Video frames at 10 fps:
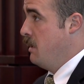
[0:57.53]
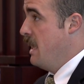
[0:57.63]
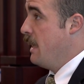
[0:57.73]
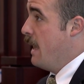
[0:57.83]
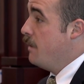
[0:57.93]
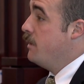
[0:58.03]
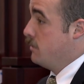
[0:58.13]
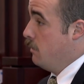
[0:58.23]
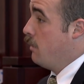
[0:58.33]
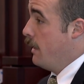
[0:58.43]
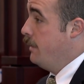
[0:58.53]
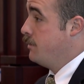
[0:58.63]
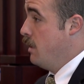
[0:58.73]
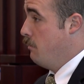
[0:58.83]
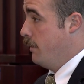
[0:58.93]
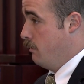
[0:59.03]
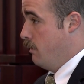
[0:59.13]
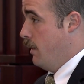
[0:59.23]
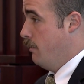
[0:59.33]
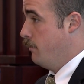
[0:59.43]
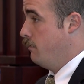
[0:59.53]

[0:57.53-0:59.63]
it kind of does look like he's stumbling around.